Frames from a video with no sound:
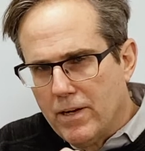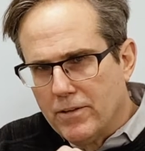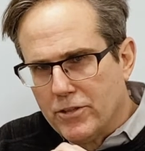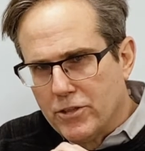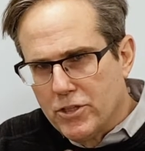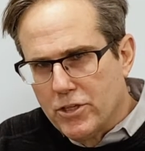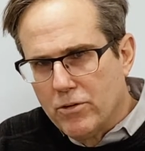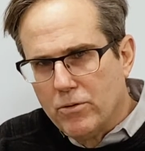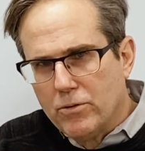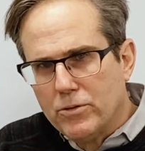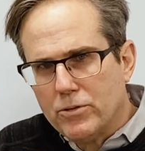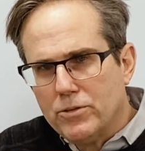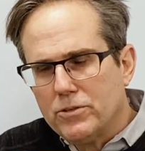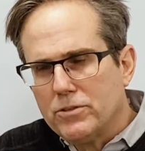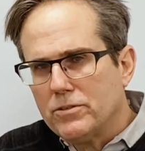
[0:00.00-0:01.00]

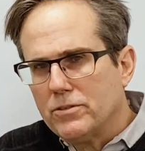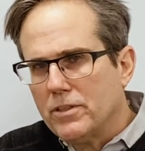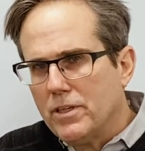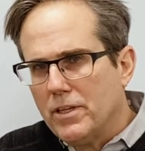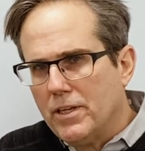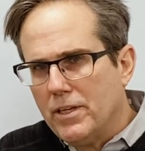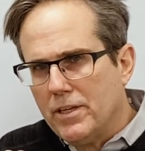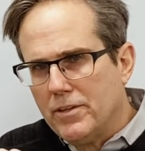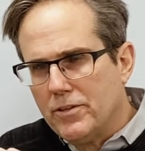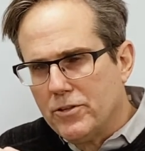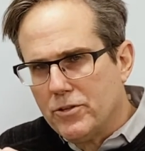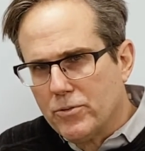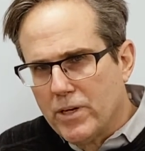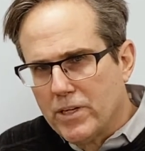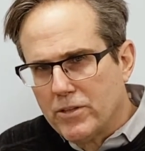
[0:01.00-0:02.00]
shareholders and the
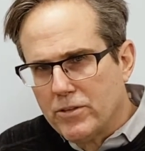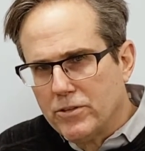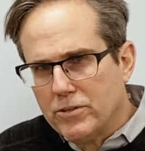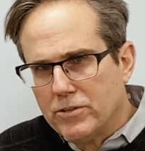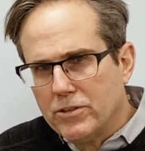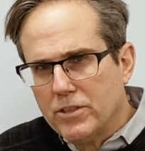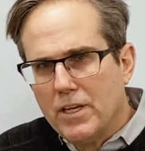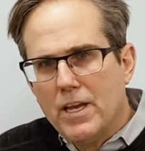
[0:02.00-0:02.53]
directors,